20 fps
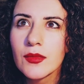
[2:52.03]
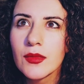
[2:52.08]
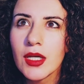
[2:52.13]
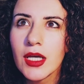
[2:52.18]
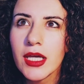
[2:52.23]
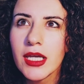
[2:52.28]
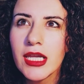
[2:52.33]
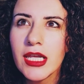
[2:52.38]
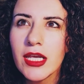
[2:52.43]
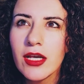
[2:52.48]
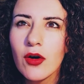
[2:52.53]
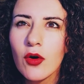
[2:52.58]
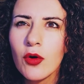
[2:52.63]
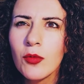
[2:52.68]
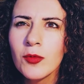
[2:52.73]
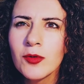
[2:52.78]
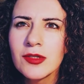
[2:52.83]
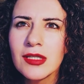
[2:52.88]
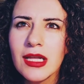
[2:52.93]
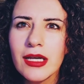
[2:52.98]
and he
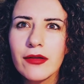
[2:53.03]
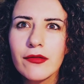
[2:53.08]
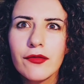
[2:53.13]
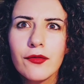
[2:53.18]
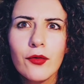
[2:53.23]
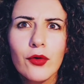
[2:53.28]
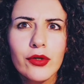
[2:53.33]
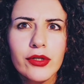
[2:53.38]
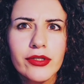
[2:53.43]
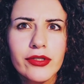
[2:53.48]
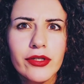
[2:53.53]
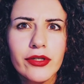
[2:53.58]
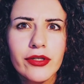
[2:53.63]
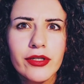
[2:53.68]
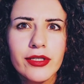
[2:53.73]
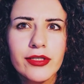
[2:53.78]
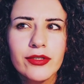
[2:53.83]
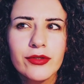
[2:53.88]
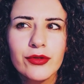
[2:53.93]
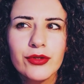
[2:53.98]
almost like forced her
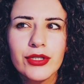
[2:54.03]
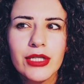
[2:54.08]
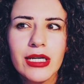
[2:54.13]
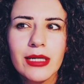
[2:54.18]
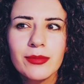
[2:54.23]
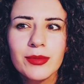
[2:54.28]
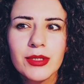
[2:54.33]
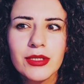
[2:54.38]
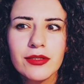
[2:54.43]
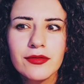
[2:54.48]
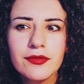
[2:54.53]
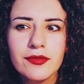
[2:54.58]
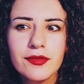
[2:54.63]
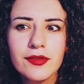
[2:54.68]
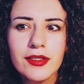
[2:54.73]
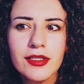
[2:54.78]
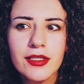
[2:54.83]
into shape-shift,